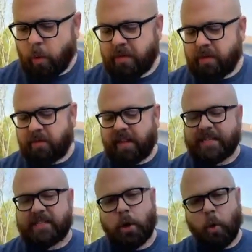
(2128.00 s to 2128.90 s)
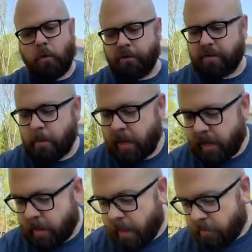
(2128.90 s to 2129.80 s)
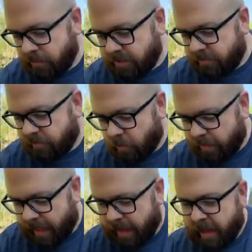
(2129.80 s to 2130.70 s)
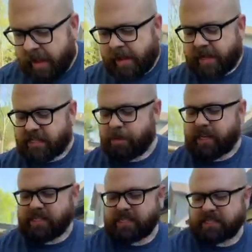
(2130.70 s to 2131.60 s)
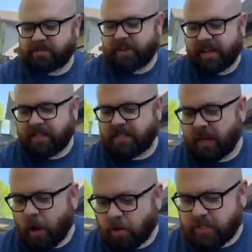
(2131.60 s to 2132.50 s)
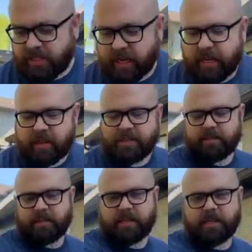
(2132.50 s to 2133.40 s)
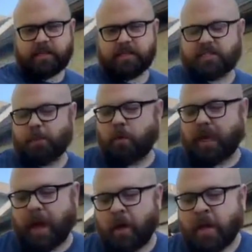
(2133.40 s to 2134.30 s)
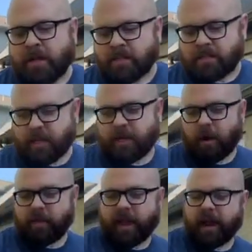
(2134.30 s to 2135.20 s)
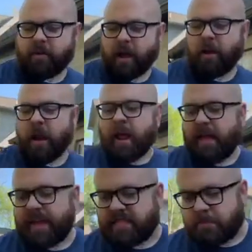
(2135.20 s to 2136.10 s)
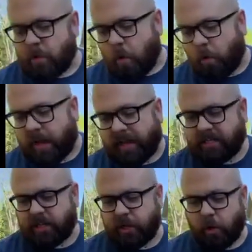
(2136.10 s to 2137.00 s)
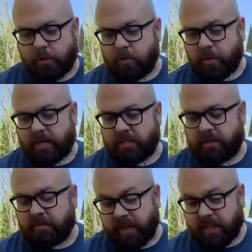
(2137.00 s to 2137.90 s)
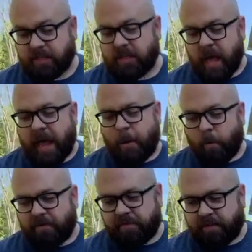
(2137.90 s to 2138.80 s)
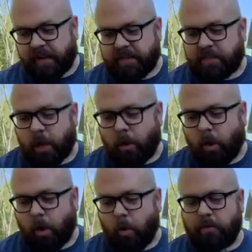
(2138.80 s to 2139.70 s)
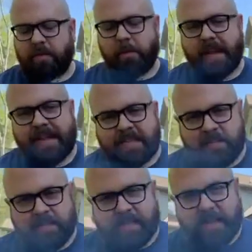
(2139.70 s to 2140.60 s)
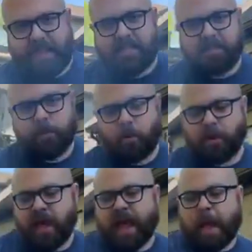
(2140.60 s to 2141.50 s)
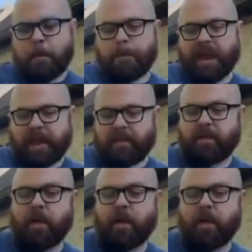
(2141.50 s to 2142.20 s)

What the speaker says: want the vents over the meat. And the reason for that is because these vents are sucking the smoke out, sucking all the air out, and that smoke is gonna go the direction of the vents. And if the vents are over the meat, it's gonna take that smoke and bathe,